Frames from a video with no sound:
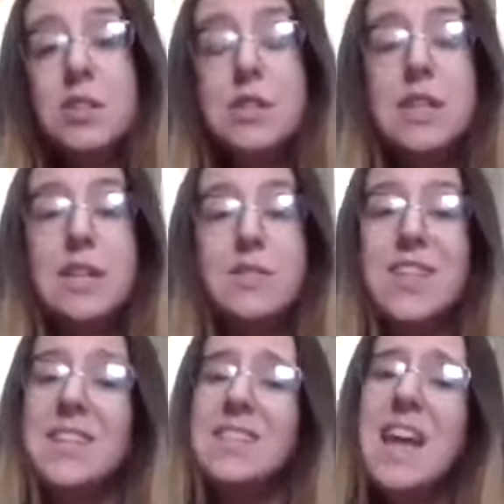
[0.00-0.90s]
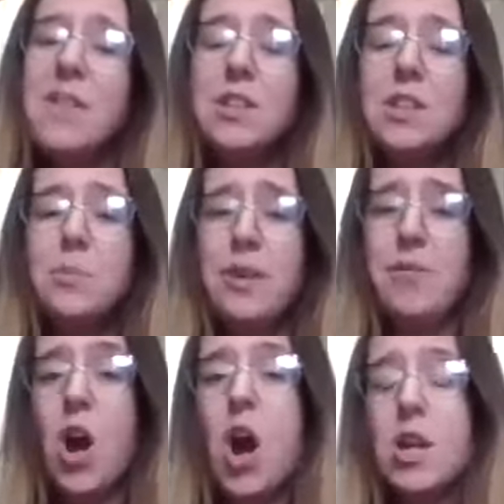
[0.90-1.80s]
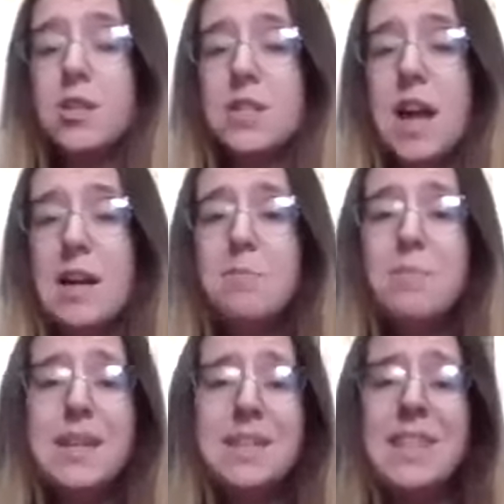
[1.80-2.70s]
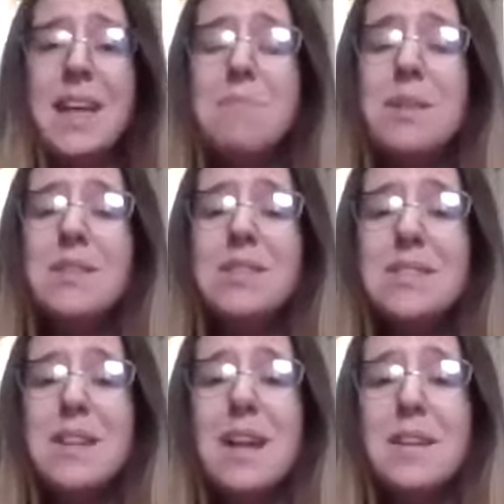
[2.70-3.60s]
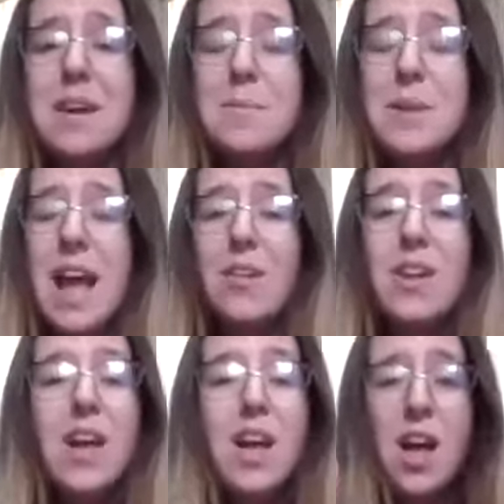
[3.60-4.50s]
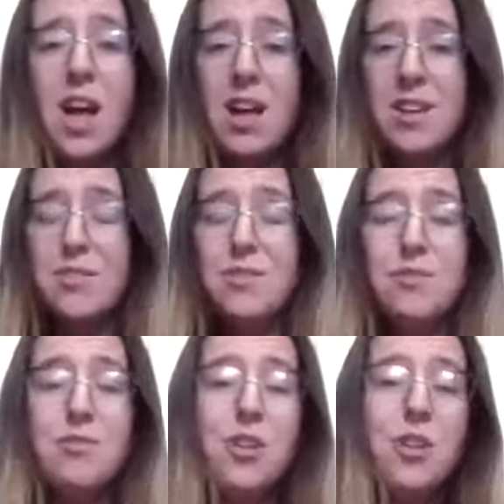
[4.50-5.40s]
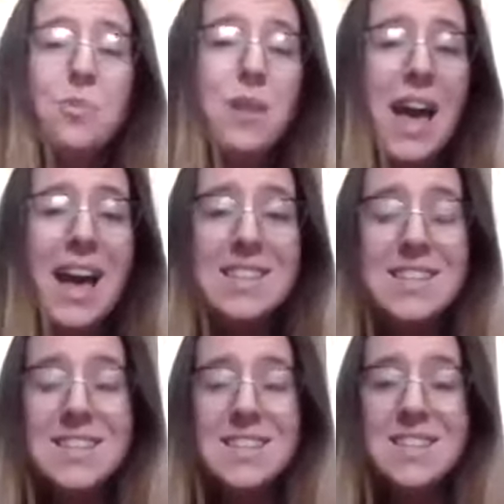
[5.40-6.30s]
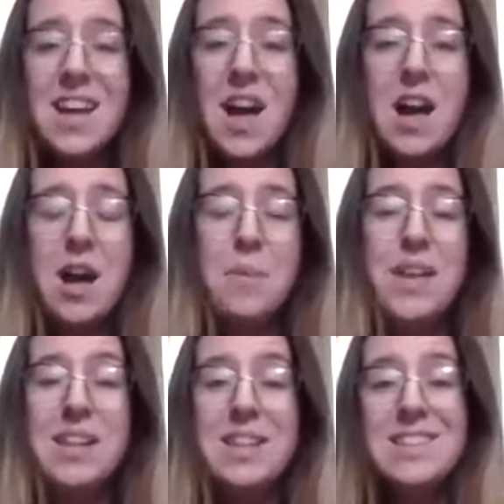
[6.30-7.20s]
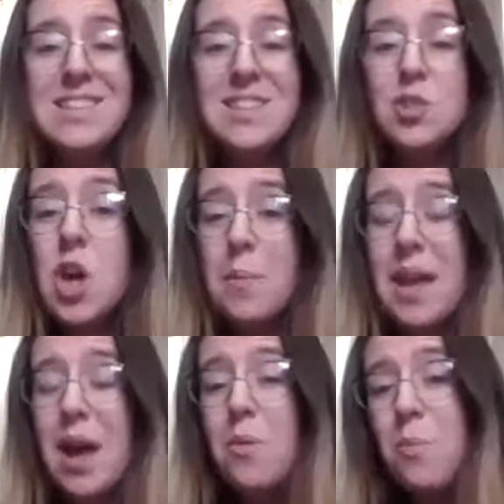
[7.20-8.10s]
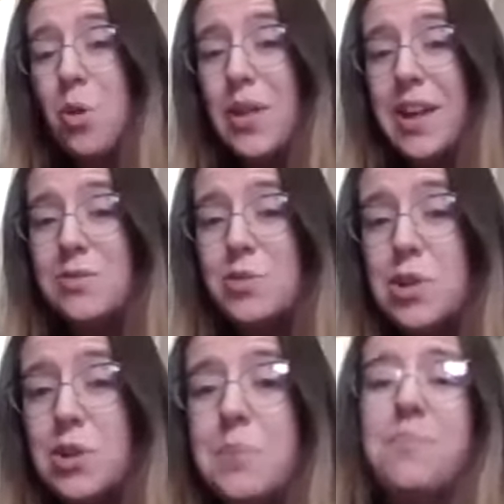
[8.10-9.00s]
in the evenings and have a little bit of a harder time because that milk is not coming out on full blast, and it's coming out more like a trickle.